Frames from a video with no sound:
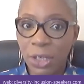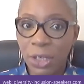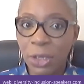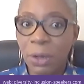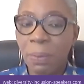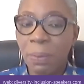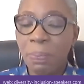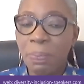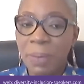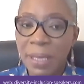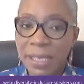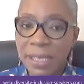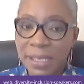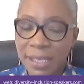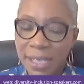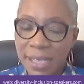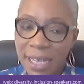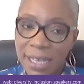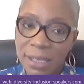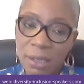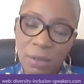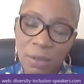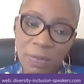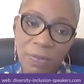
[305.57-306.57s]
your
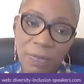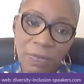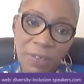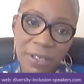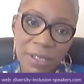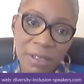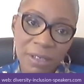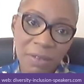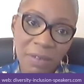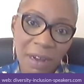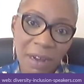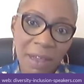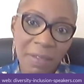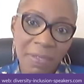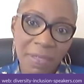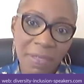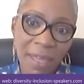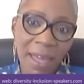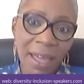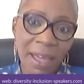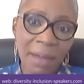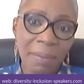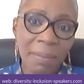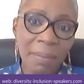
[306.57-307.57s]
business to fit around
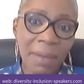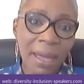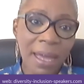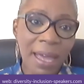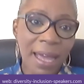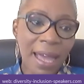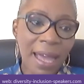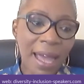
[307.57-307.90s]
them.